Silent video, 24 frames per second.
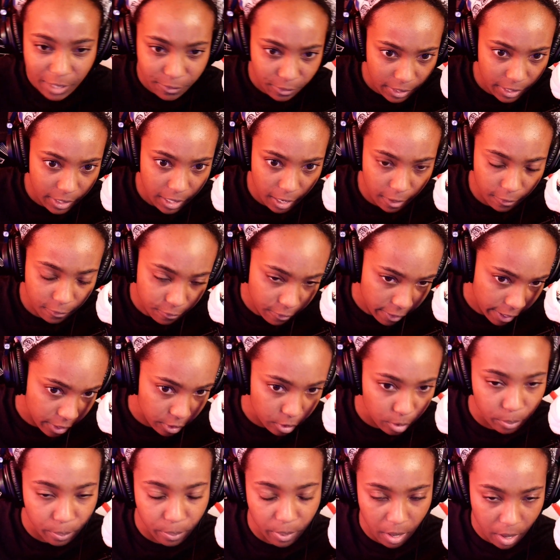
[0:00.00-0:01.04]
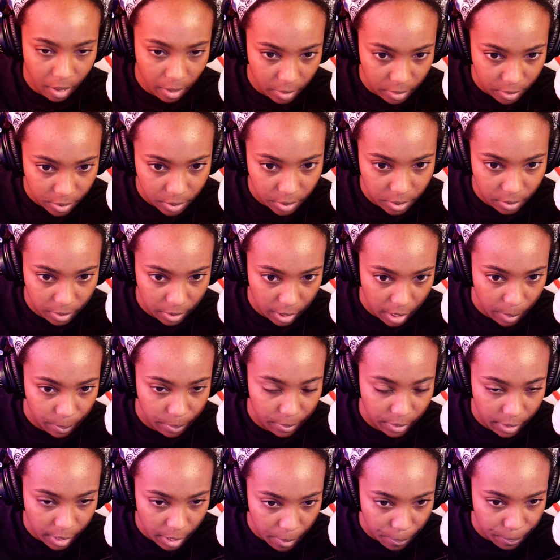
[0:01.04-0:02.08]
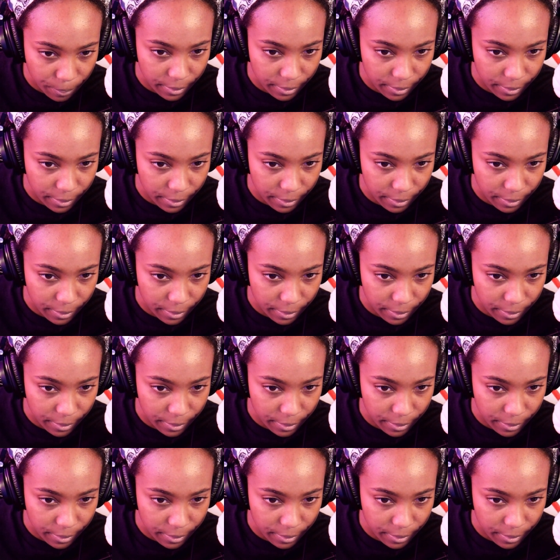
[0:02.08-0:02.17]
Definitely not final boss type of thing,